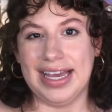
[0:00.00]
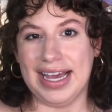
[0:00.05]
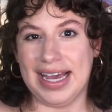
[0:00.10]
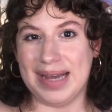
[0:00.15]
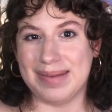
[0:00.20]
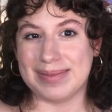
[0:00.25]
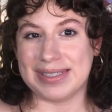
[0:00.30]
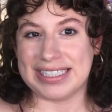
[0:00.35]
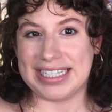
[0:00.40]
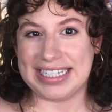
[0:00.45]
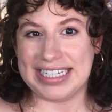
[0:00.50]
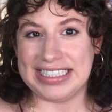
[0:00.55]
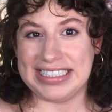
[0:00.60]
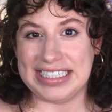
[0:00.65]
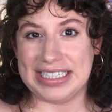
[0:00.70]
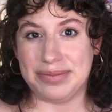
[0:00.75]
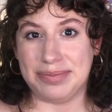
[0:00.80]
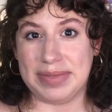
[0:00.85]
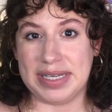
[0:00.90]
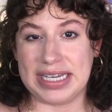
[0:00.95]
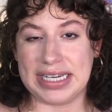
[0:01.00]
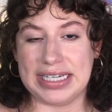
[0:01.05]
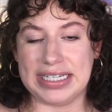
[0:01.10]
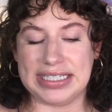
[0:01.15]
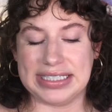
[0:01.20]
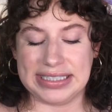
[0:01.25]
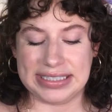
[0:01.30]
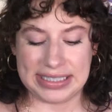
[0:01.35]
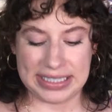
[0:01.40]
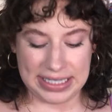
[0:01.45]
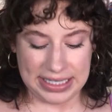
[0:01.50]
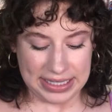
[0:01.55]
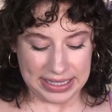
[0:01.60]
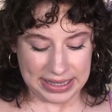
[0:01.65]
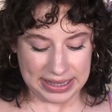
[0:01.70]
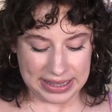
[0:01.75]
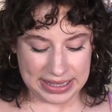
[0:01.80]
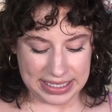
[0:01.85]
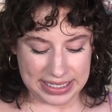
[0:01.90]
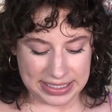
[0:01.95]
I'm glad I didn't because
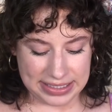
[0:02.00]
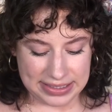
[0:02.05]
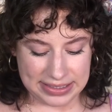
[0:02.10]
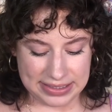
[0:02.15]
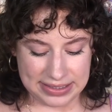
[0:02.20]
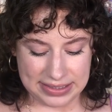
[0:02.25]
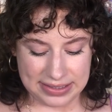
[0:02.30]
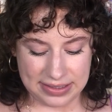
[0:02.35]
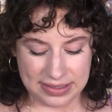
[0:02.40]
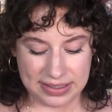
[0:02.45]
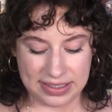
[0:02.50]
this